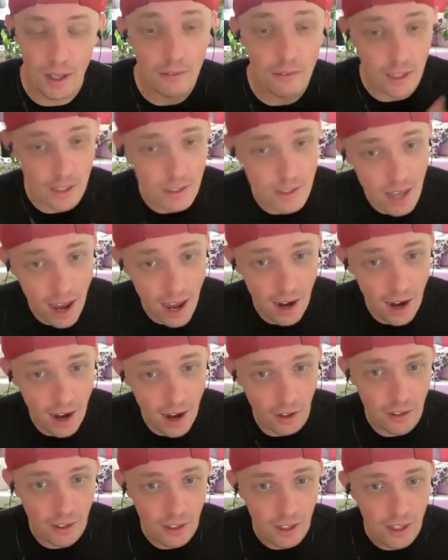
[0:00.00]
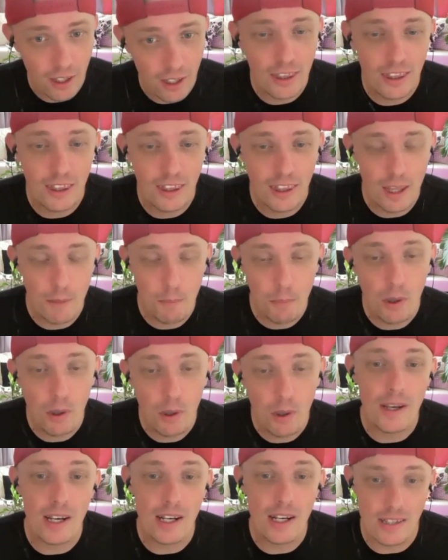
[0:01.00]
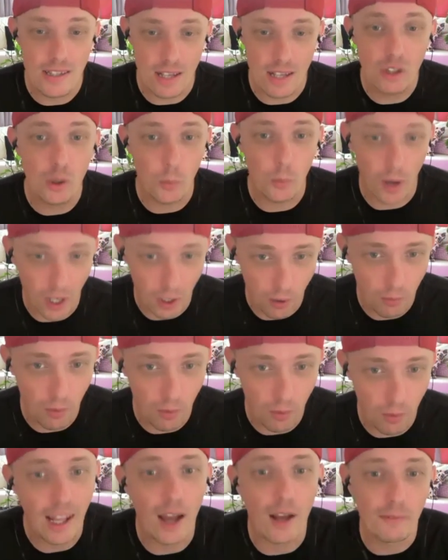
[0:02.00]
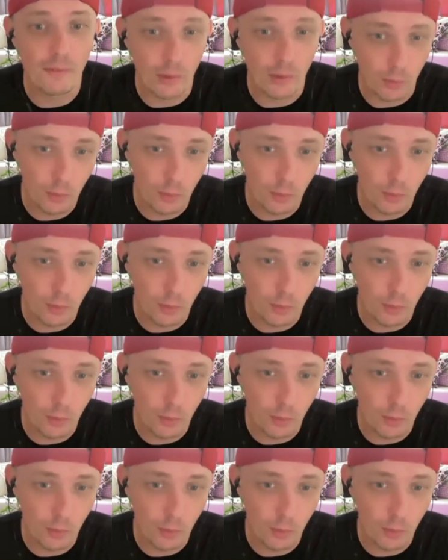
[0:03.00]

like scared they put him in his underwear running out of a